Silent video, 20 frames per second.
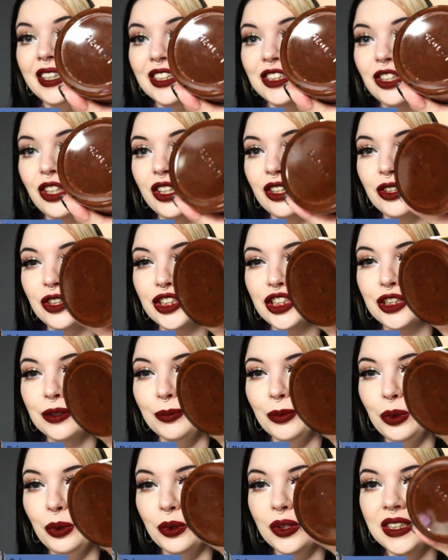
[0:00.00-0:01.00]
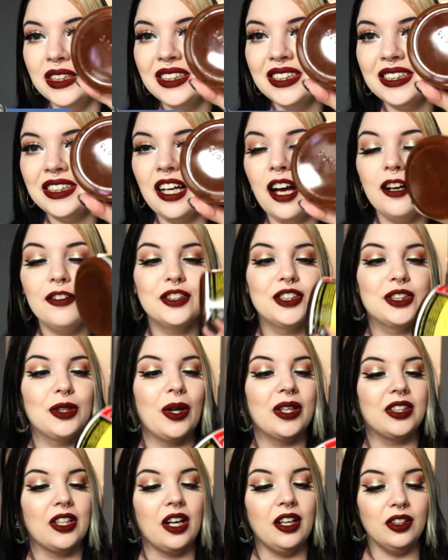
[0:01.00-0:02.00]
and this already looks smooth and stuff, so
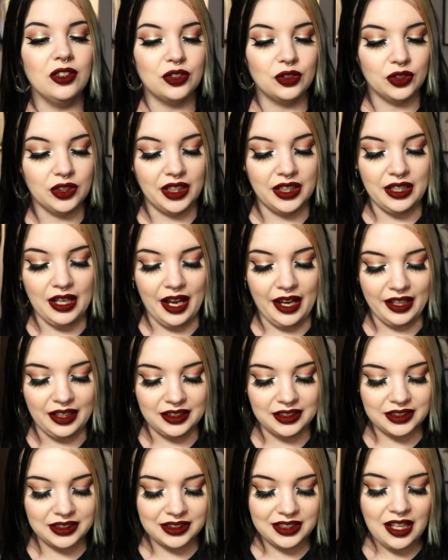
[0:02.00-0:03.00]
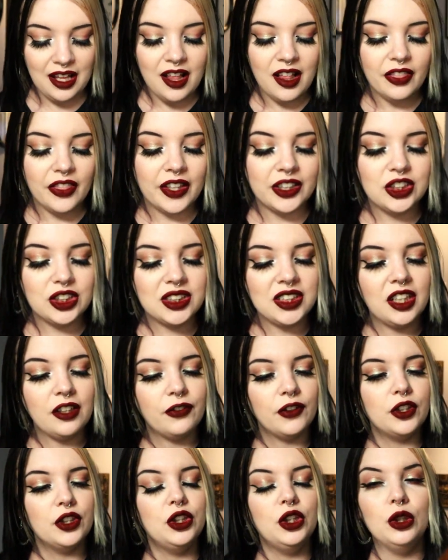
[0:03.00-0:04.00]
I thought it looked really nice. But just the
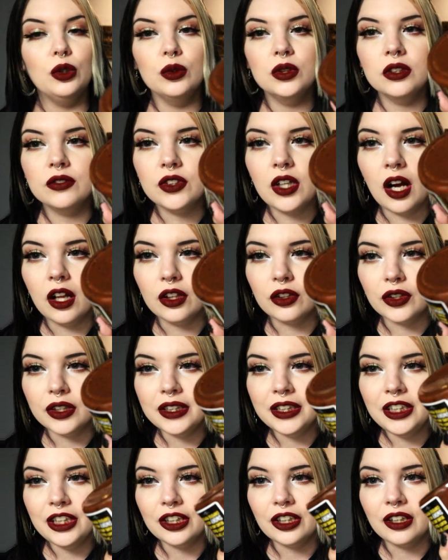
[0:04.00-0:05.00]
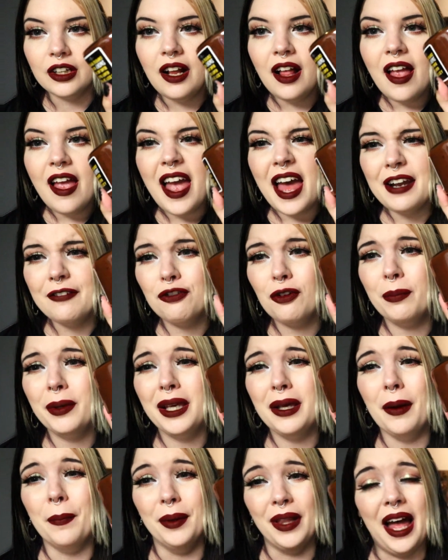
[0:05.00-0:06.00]
different hues of color in here, and for
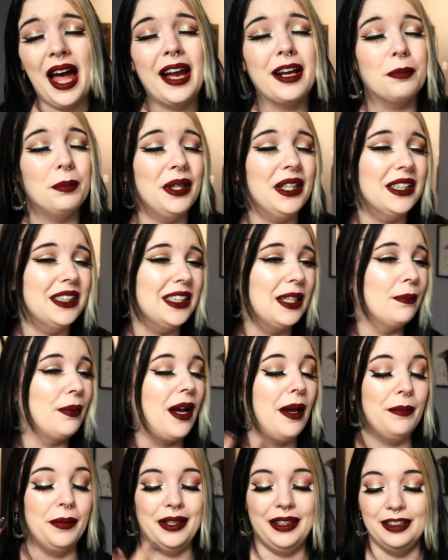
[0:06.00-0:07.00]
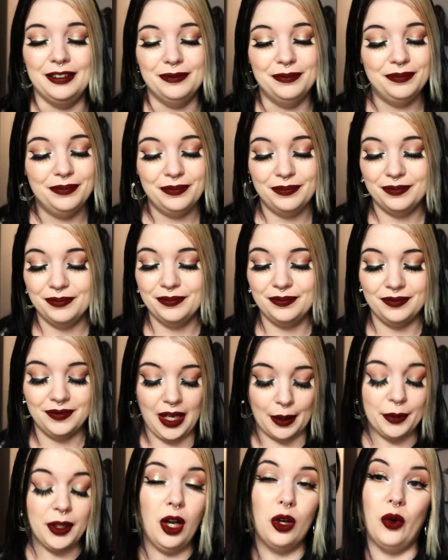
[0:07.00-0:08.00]
being a black bean dip, I mean,
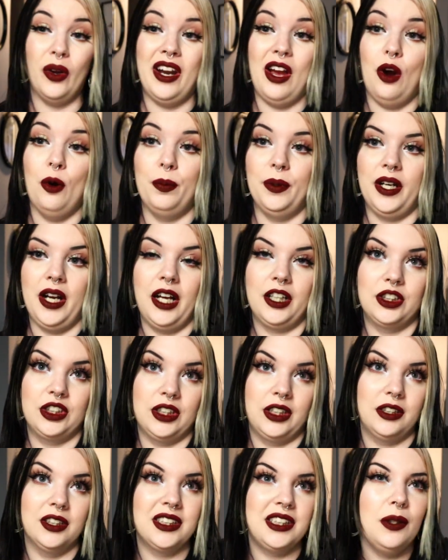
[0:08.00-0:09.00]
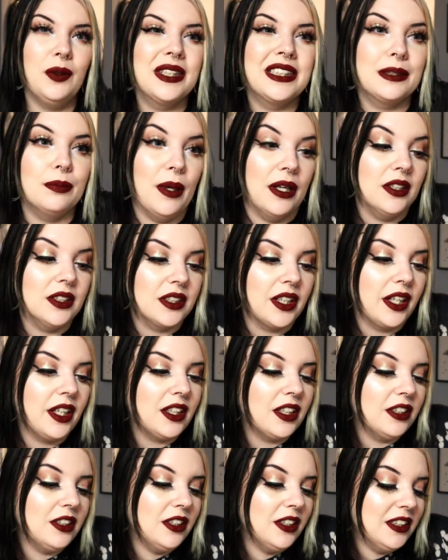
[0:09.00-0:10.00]
I'm going to go ahead and open it, actually. Let's see what it smells
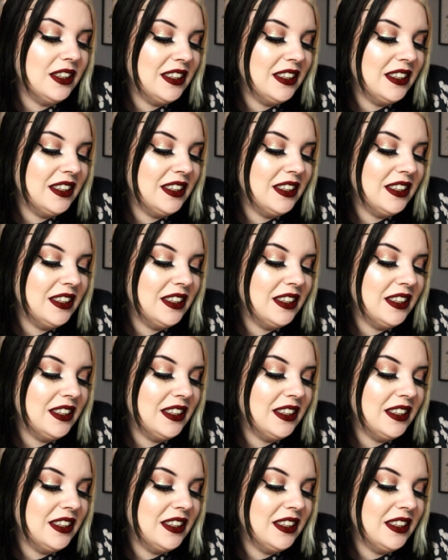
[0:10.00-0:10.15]
like.